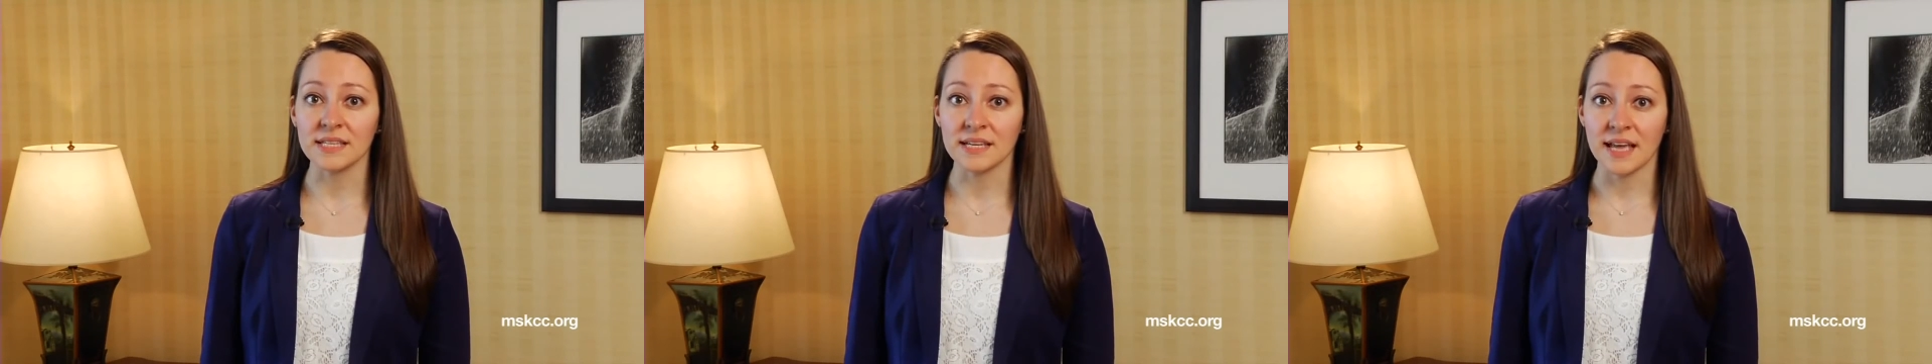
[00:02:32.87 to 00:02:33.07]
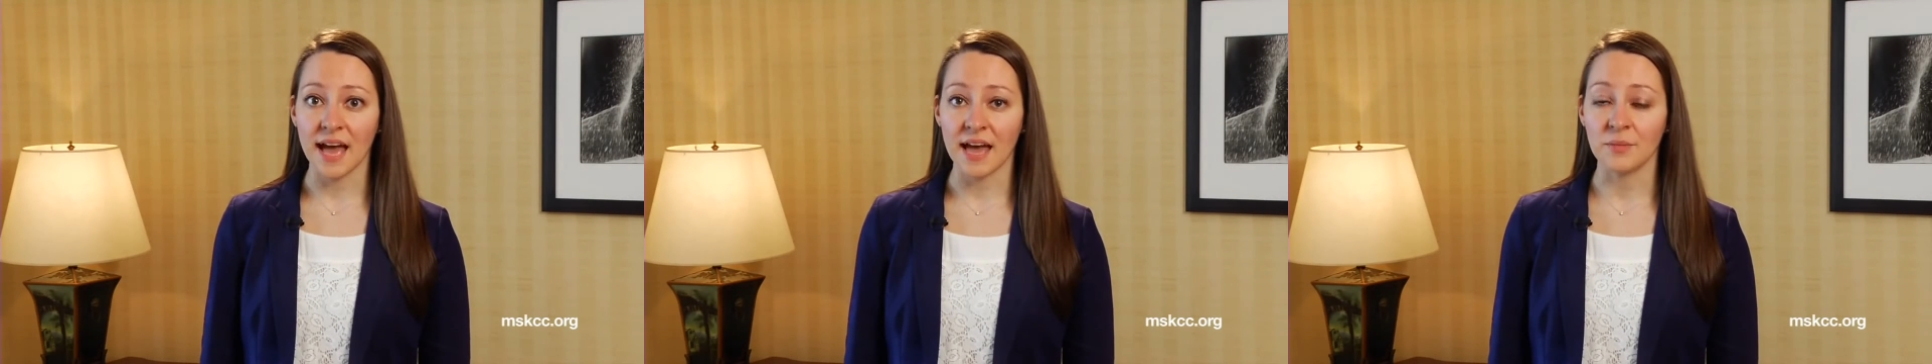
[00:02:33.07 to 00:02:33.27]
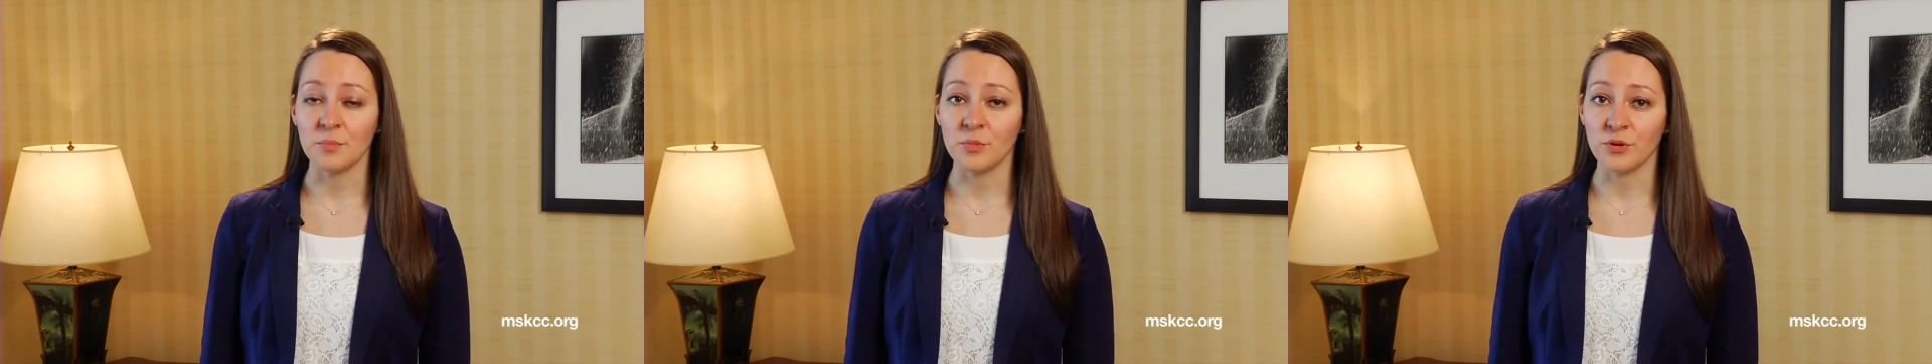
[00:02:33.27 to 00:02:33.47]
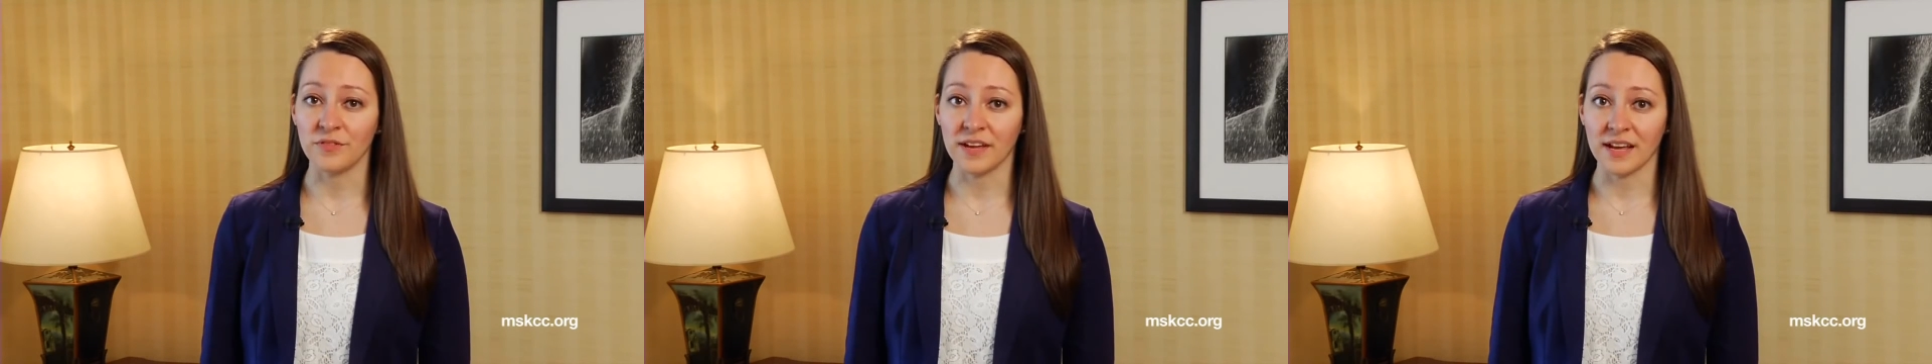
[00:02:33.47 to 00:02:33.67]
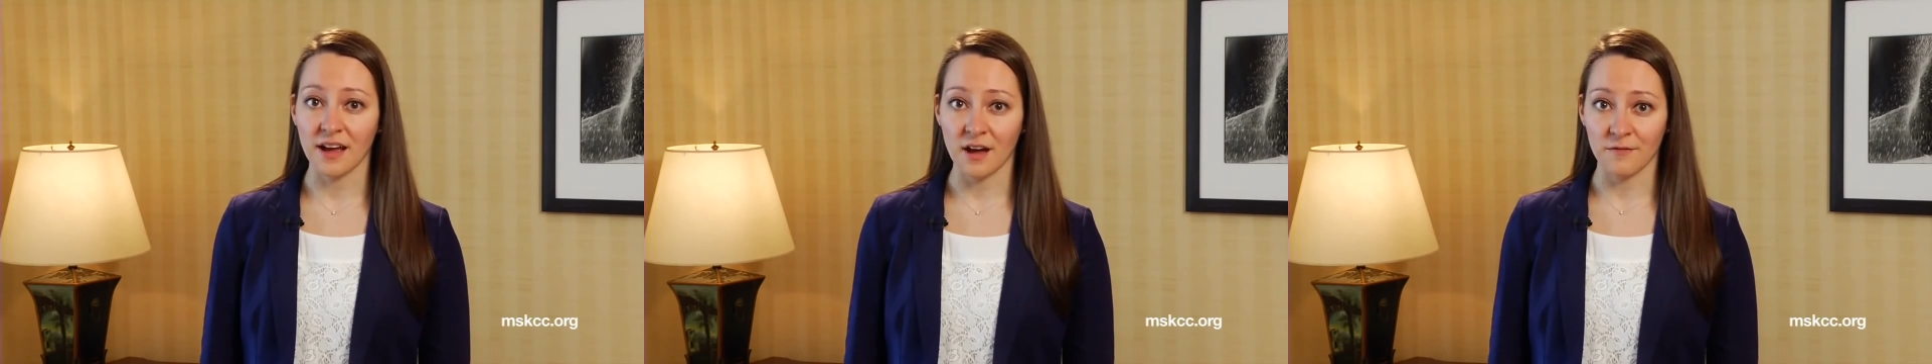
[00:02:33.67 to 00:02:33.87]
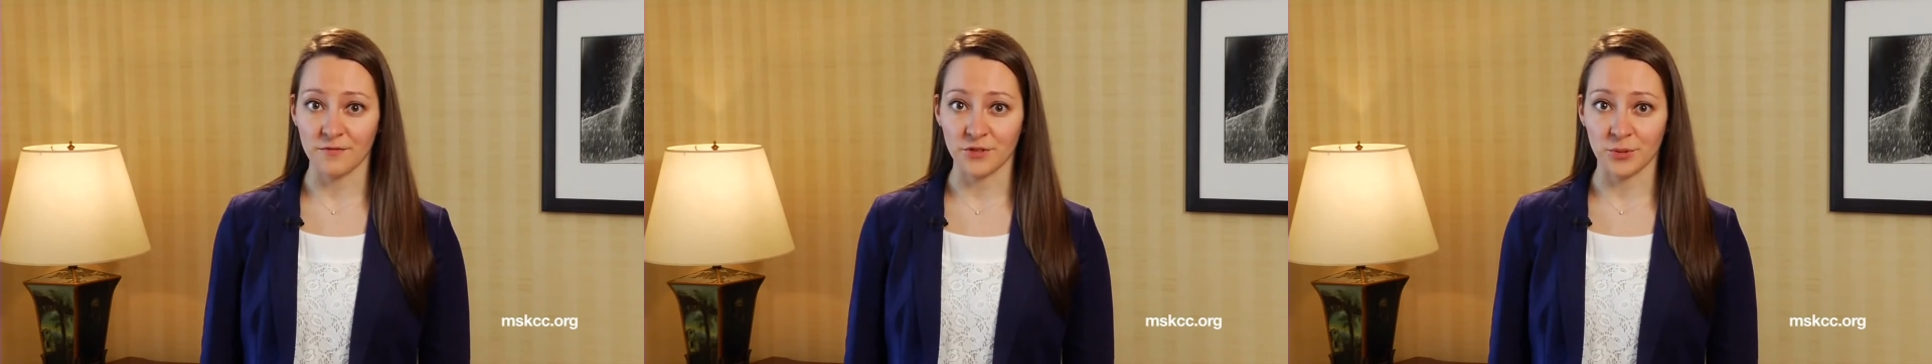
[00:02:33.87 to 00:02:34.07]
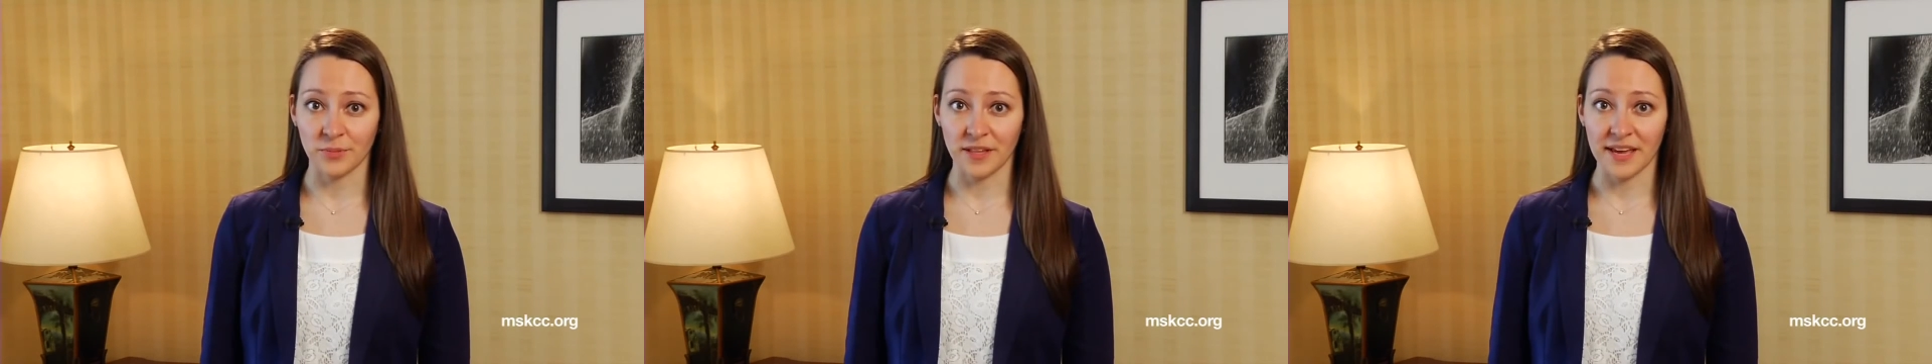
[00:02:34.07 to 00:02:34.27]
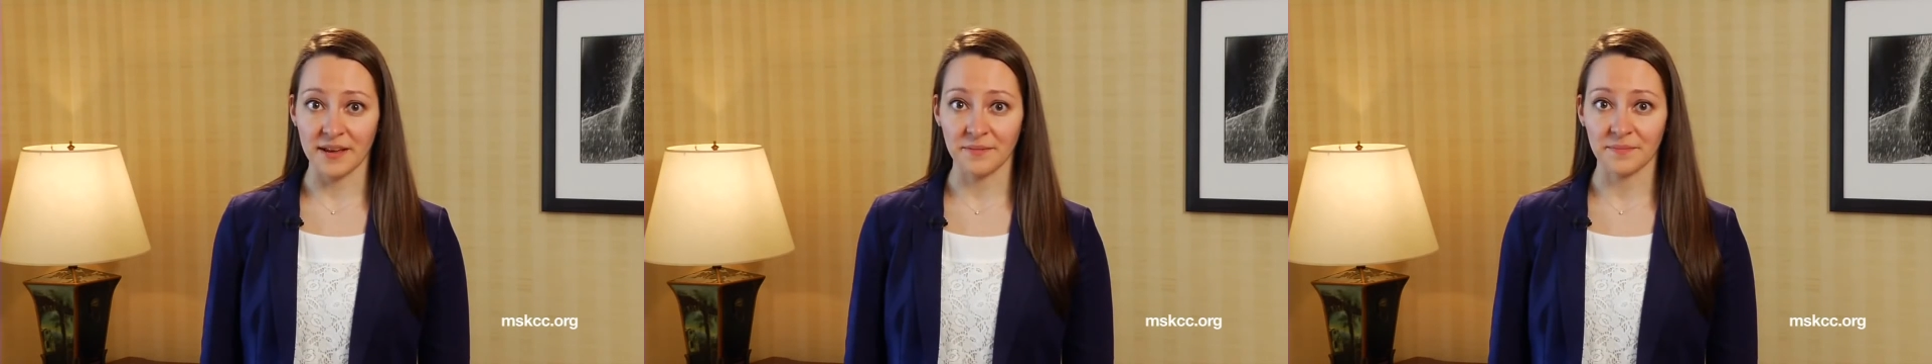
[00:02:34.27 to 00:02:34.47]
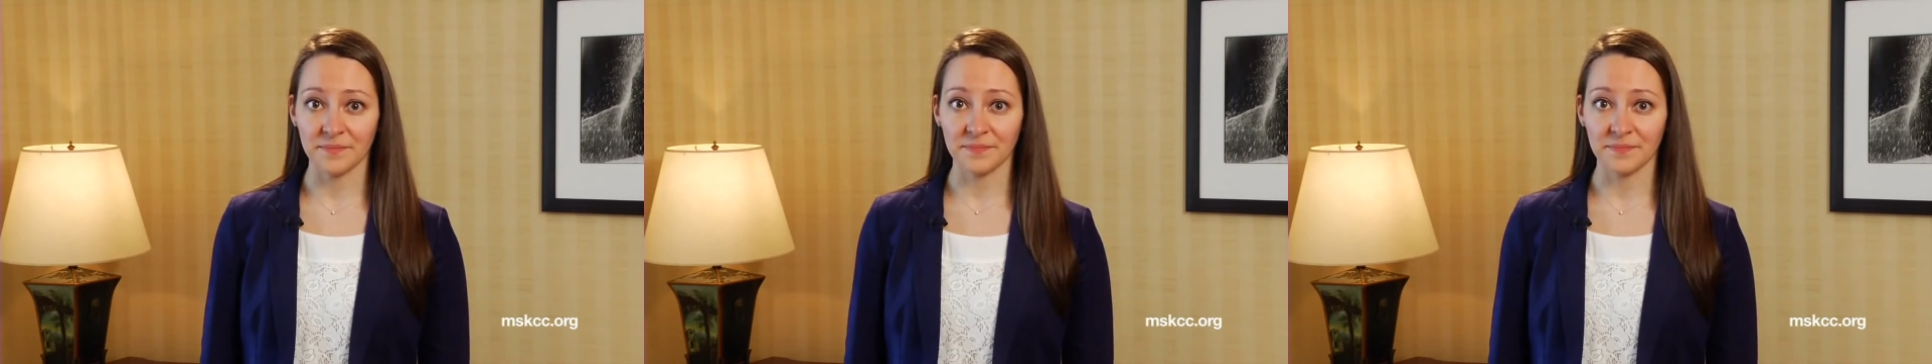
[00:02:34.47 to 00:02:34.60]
again moving comfortably.